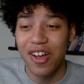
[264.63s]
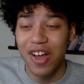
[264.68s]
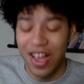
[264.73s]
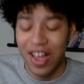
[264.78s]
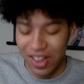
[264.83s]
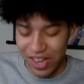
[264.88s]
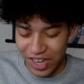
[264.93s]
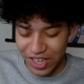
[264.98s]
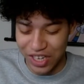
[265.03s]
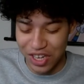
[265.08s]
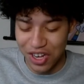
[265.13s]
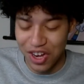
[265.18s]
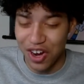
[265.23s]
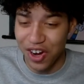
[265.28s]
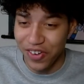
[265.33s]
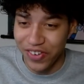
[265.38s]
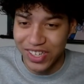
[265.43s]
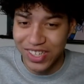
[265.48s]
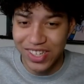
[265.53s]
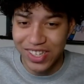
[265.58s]
how like
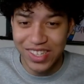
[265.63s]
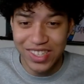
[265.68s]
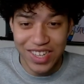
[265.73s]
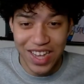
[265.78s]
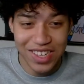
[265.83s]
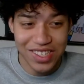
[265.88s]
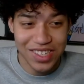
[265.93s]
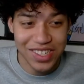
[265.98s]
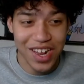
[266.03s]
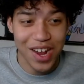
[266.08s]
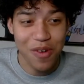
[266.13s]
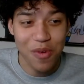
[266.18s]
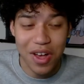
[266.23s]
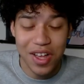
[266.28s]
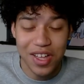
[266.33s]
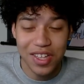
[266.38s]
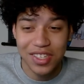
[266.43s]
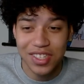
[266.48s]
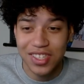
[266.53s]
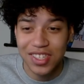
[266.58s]
nervous and tense I
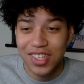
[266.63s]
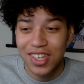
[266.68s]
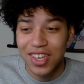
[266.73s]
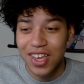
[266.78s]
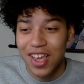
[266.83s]
was.